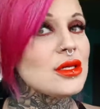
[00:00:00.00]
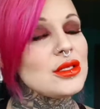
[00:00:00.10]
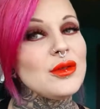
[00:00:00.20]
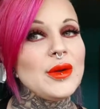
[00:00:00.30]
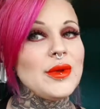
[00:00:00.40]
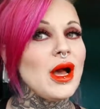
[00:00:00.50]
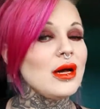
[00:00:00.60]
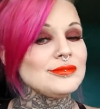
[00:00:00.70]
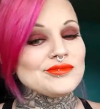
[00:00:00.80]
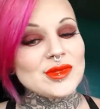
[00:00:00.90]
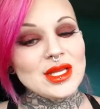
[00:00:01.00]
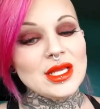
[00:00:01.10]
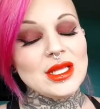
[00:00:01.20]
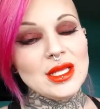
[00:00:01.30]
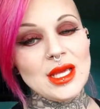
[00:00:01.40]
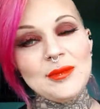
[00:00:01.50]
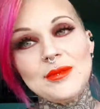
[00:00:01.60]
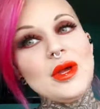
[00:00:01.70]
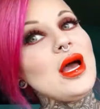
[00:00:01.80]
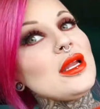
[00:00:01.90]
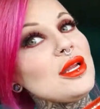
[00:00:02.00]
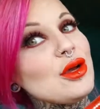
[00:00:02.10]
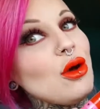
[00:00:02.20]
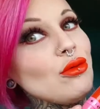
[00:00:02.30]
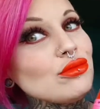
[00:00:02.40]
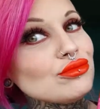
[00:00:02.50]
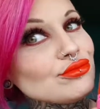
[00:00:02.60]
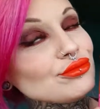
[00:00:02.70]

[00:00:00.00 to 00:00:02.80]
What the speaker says: So there we are. Yep, Anna Nicole.